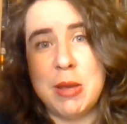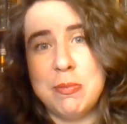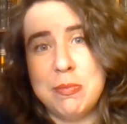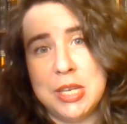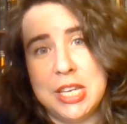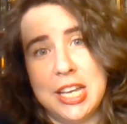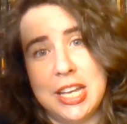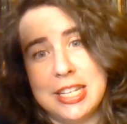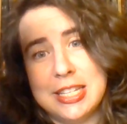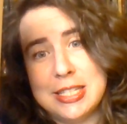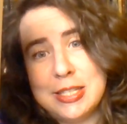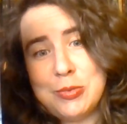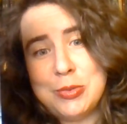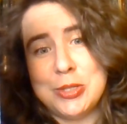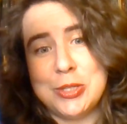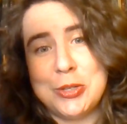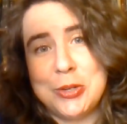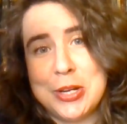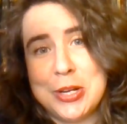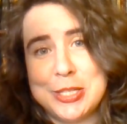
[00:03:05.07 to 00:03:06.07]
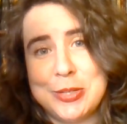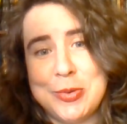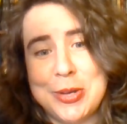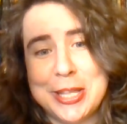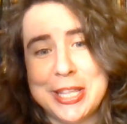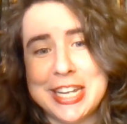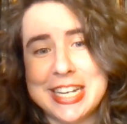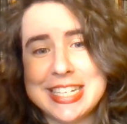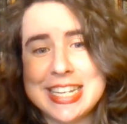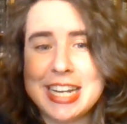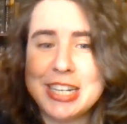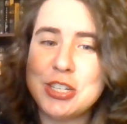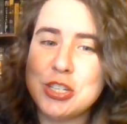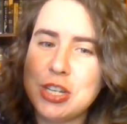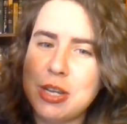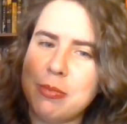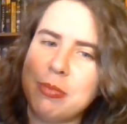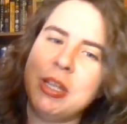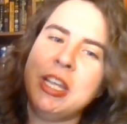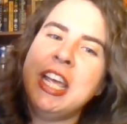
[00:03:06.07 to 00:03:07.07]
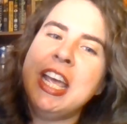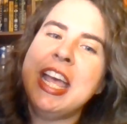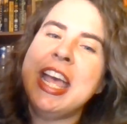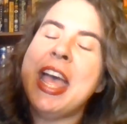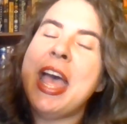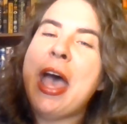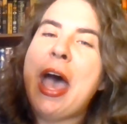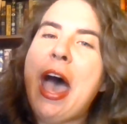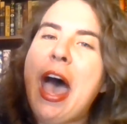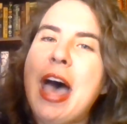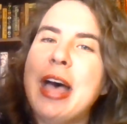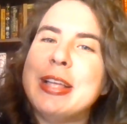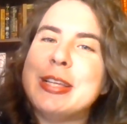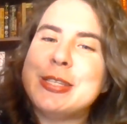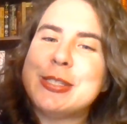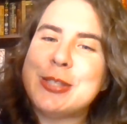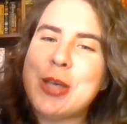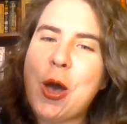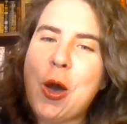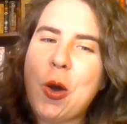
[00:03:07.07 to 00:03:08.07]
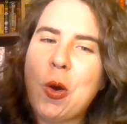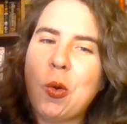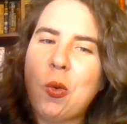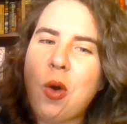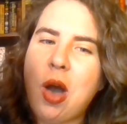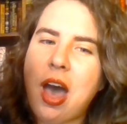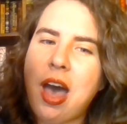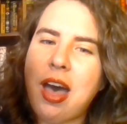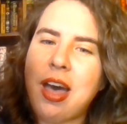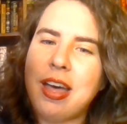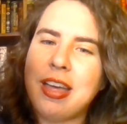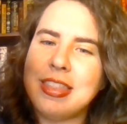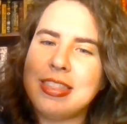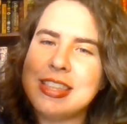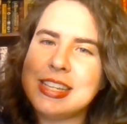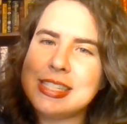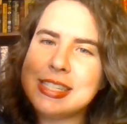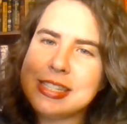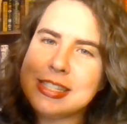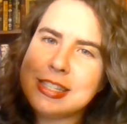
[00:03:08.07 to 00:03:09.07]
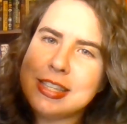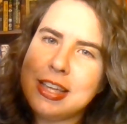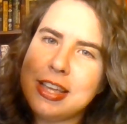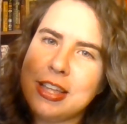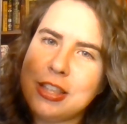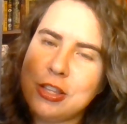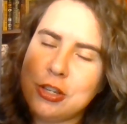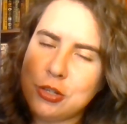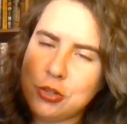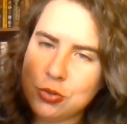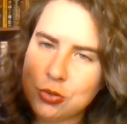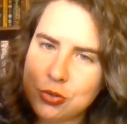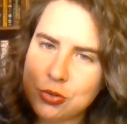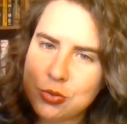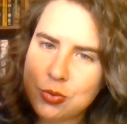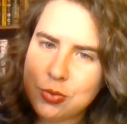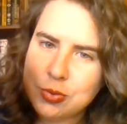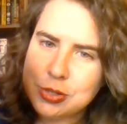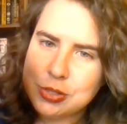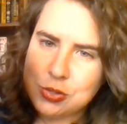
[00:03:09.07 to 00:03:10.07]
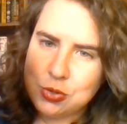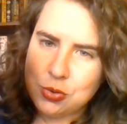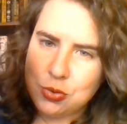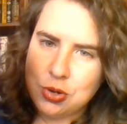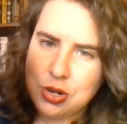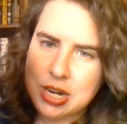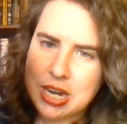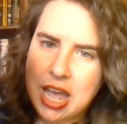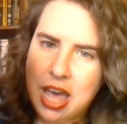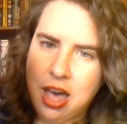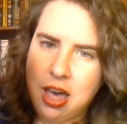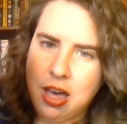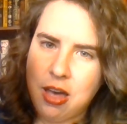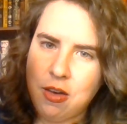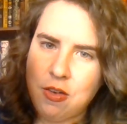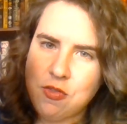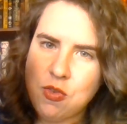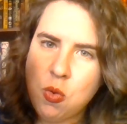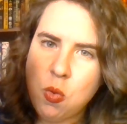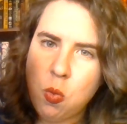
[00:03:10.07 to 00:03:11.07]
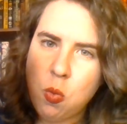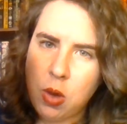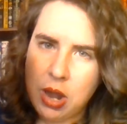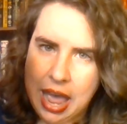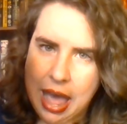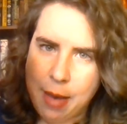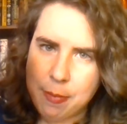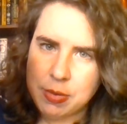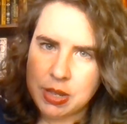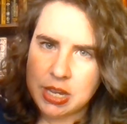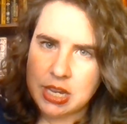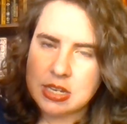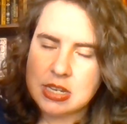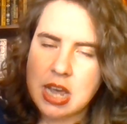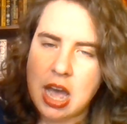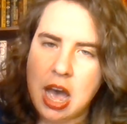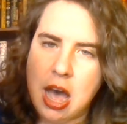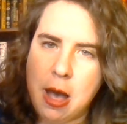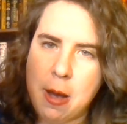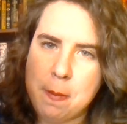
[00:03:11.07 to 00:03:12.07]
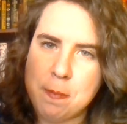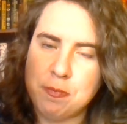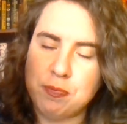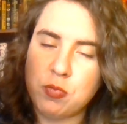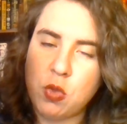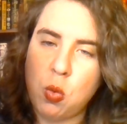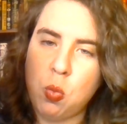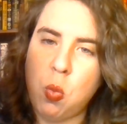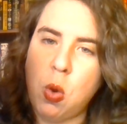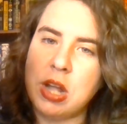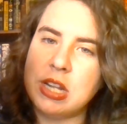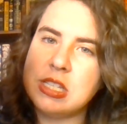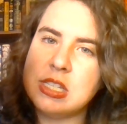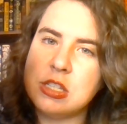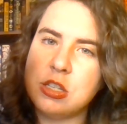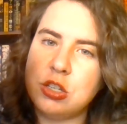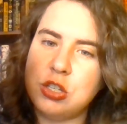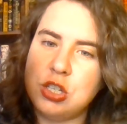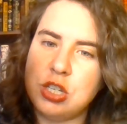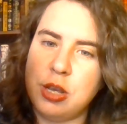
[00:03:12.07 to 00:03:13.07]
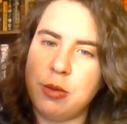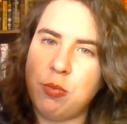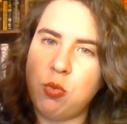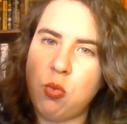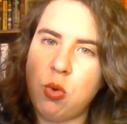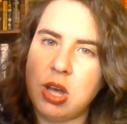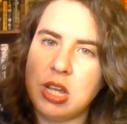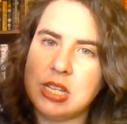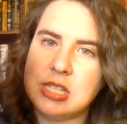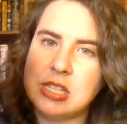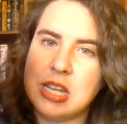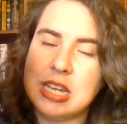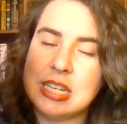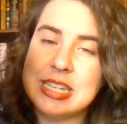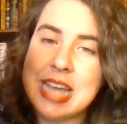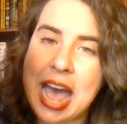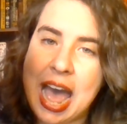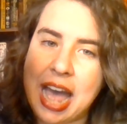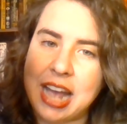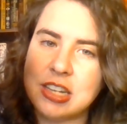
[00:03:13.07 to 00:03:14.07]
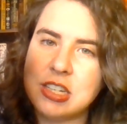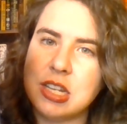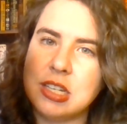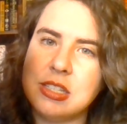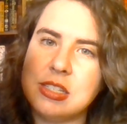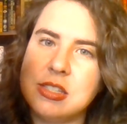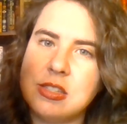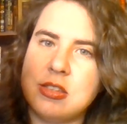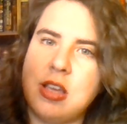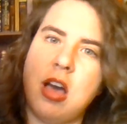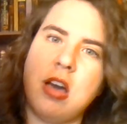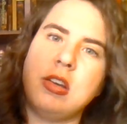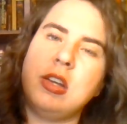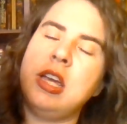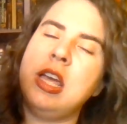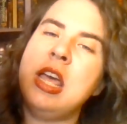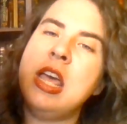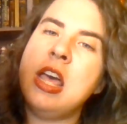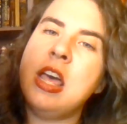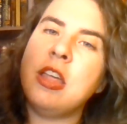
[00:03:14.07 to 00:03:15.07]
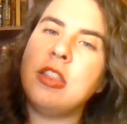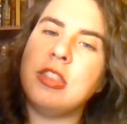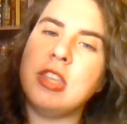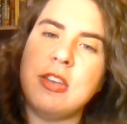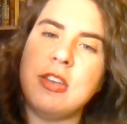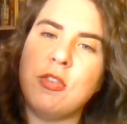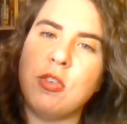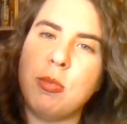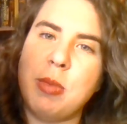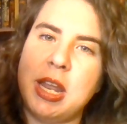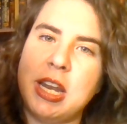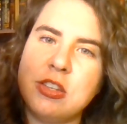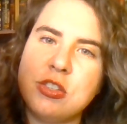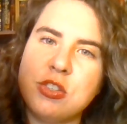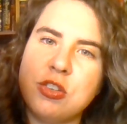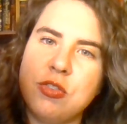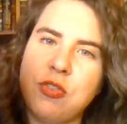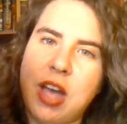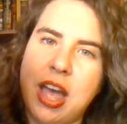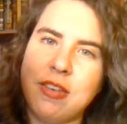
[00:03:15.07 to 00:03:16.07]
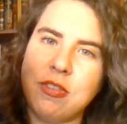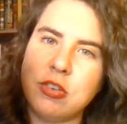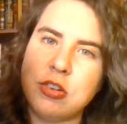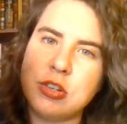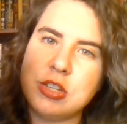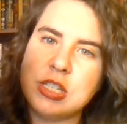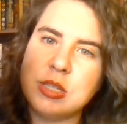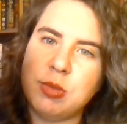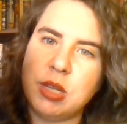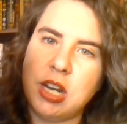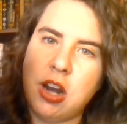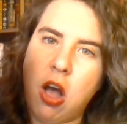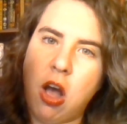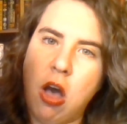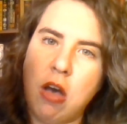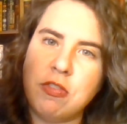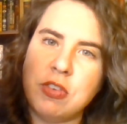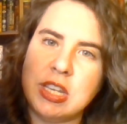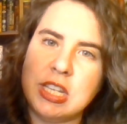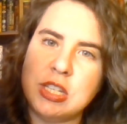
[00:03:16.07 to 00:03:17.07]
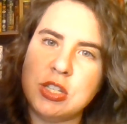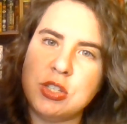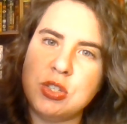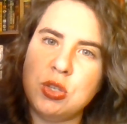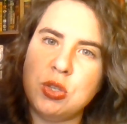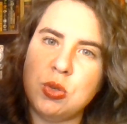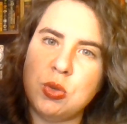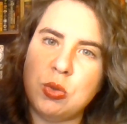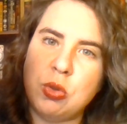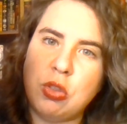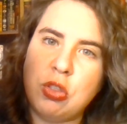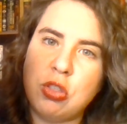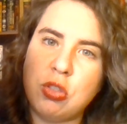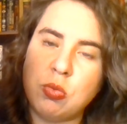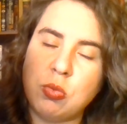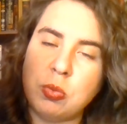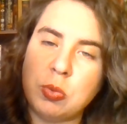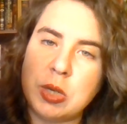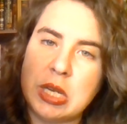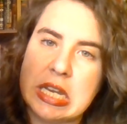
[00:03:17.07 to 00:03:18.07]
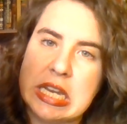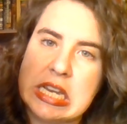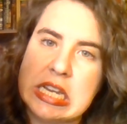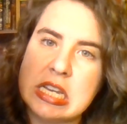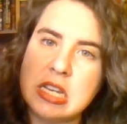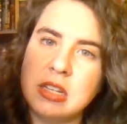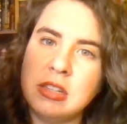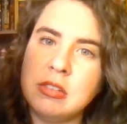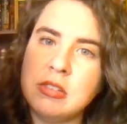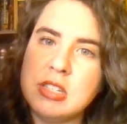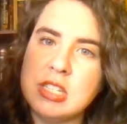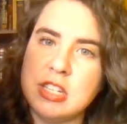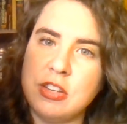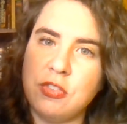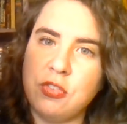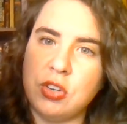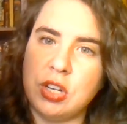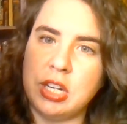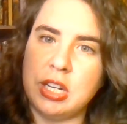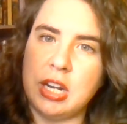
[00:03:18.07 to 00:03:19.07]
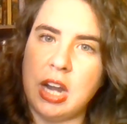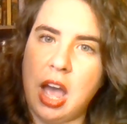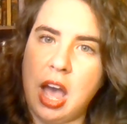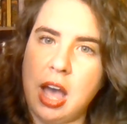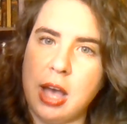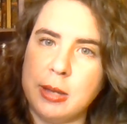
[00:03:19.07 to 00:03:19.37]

because it was a crazy whale that attacked a ship. So this is the true story of what happened. Once the ship was attacked and sunk, the remaining survivors split off into three different